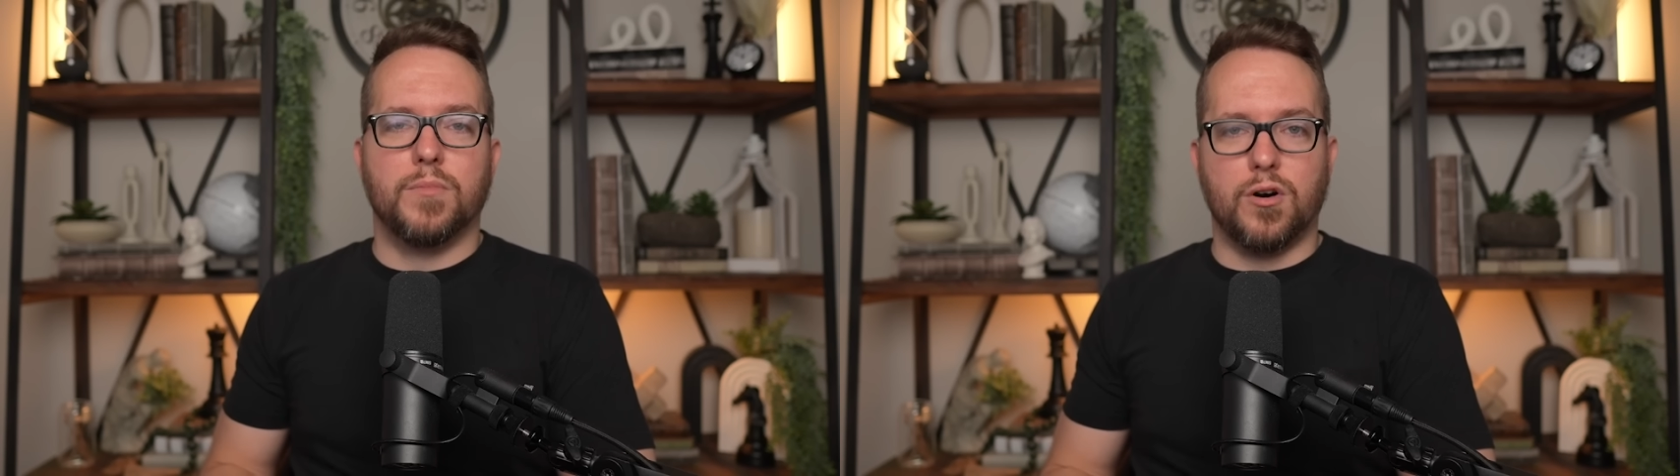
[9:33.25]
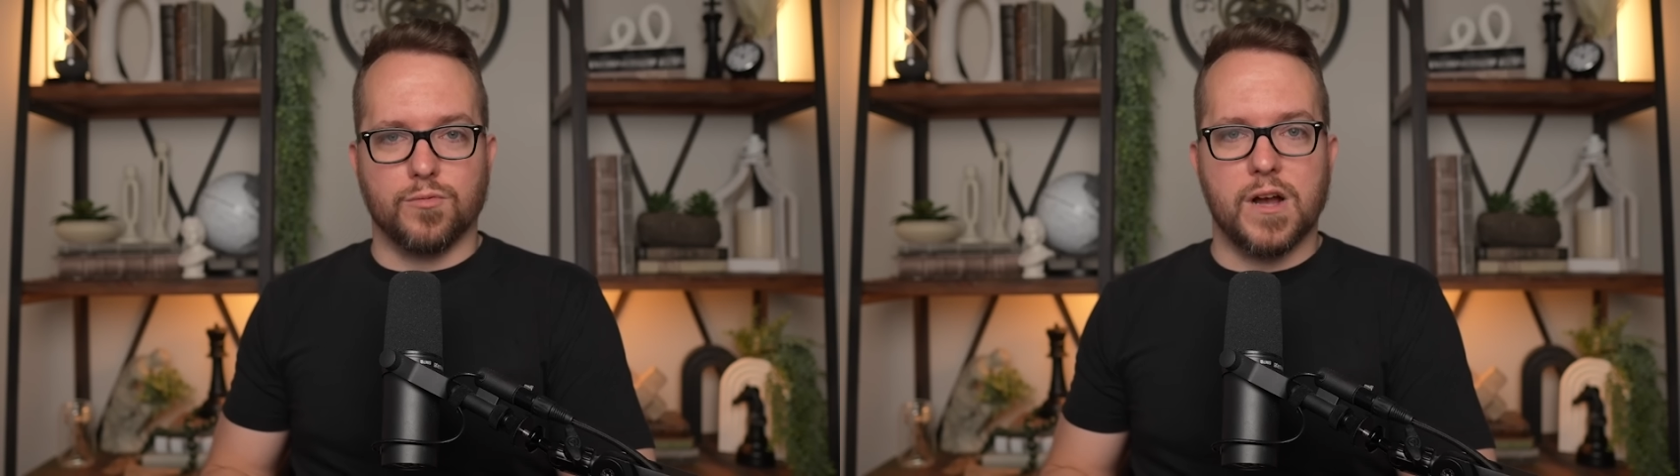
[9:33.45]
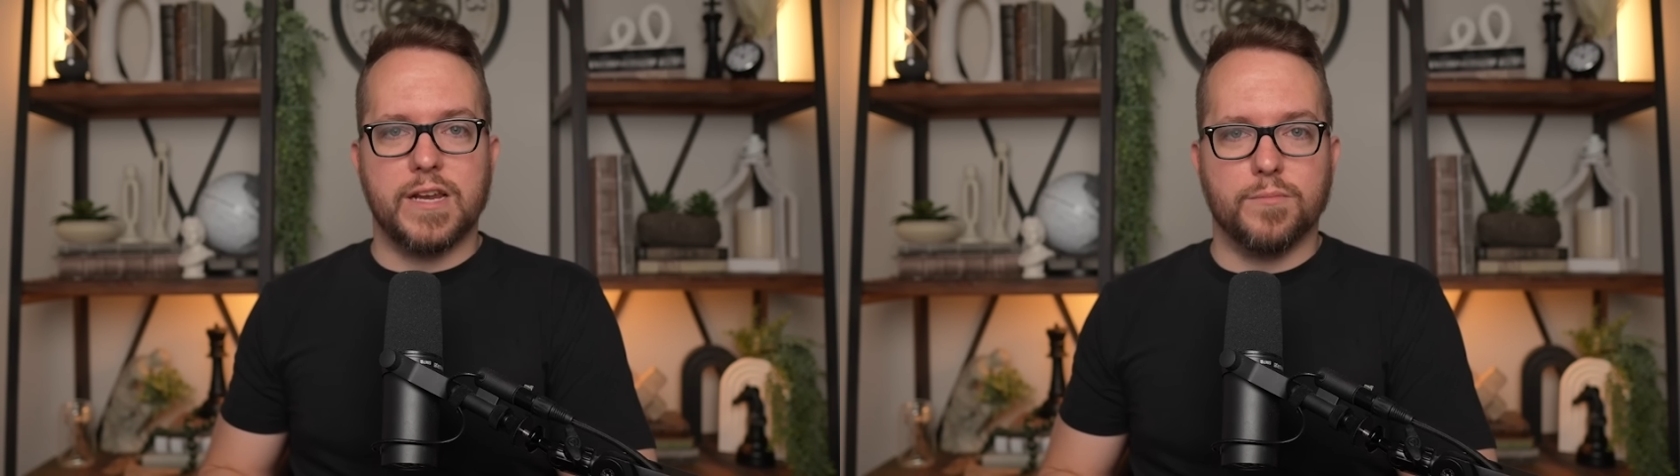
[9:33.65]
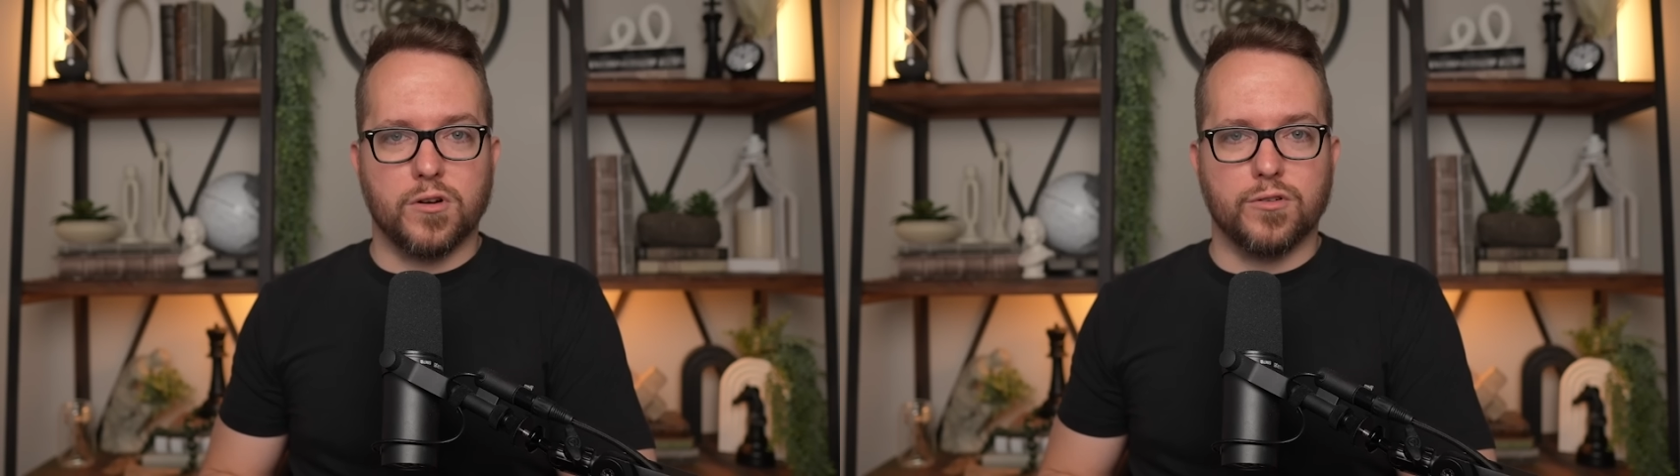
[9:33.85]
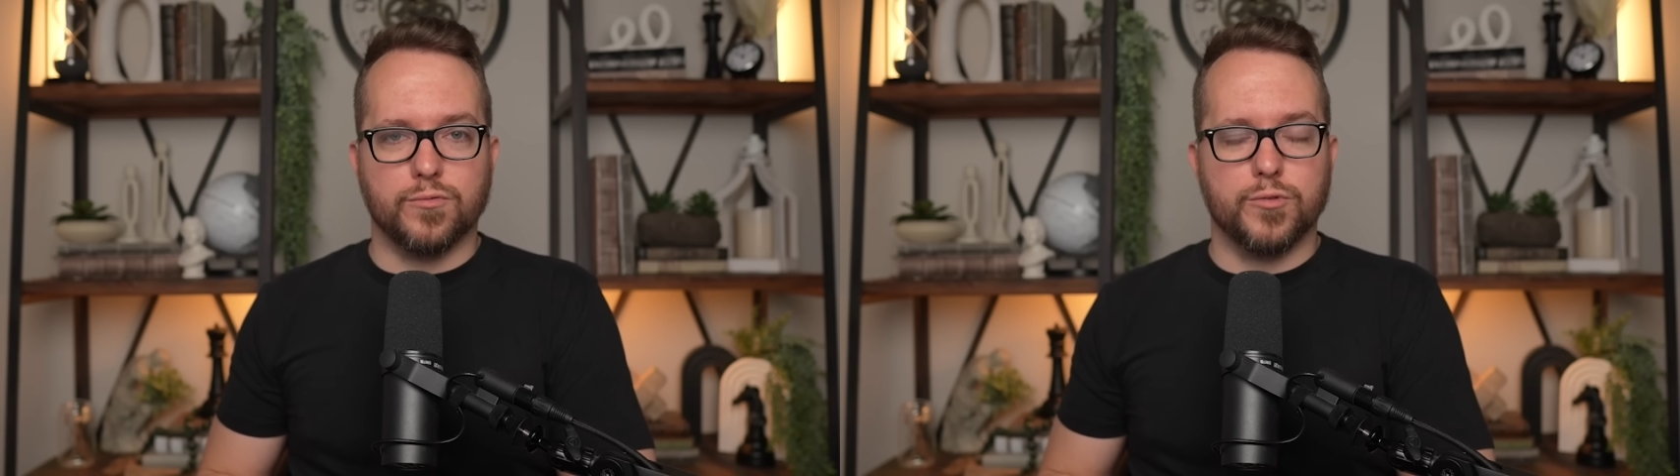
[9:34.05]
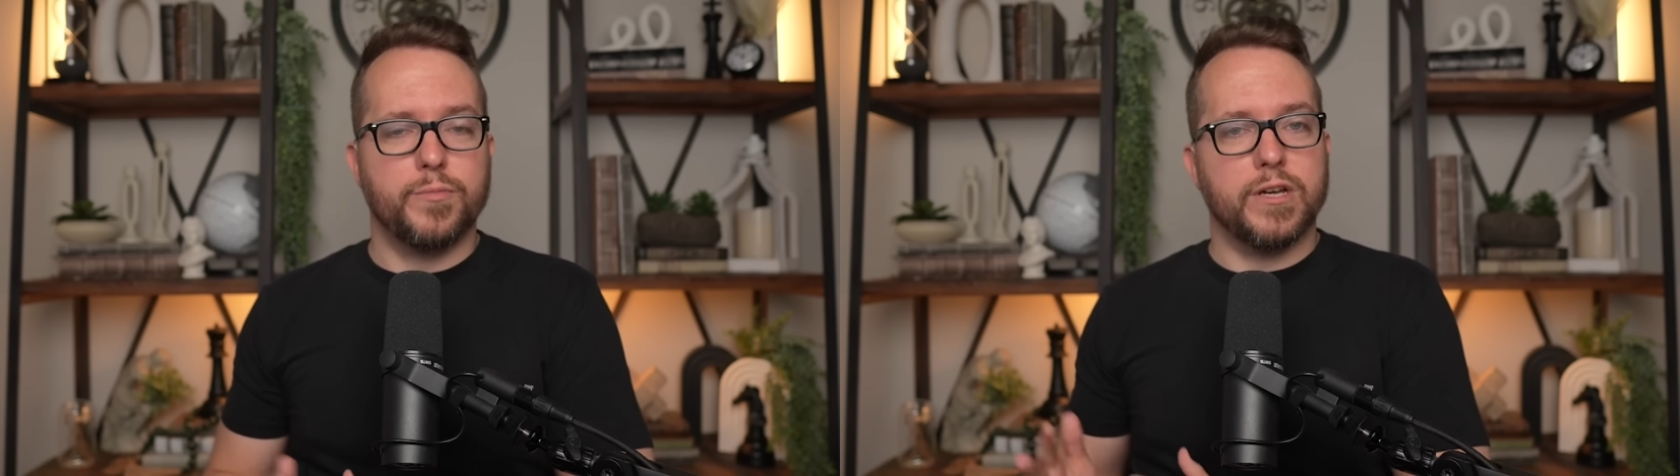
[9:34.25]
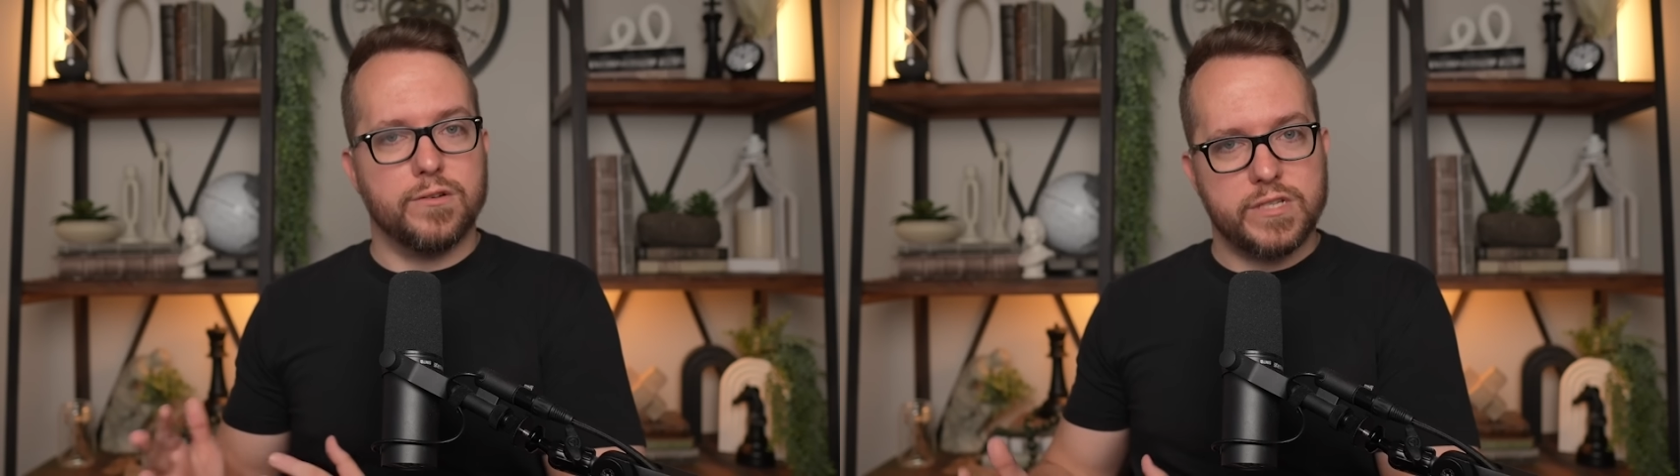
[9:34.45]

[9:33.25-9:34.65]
Paul Ryan and Marco Rubio